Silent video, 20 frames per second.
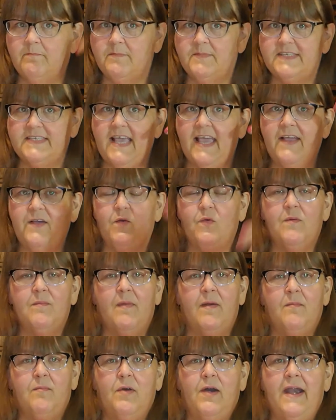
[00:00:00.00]
cycle in
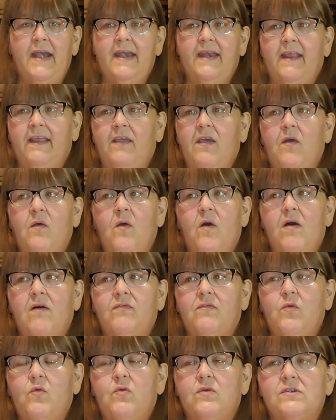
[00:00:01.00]
my brain and go
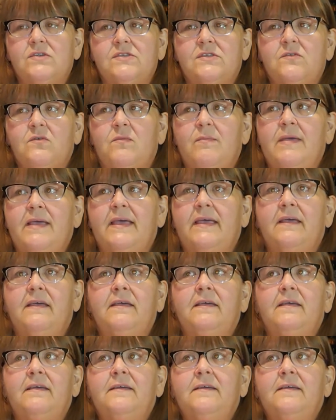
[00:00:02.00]
off course a little bit.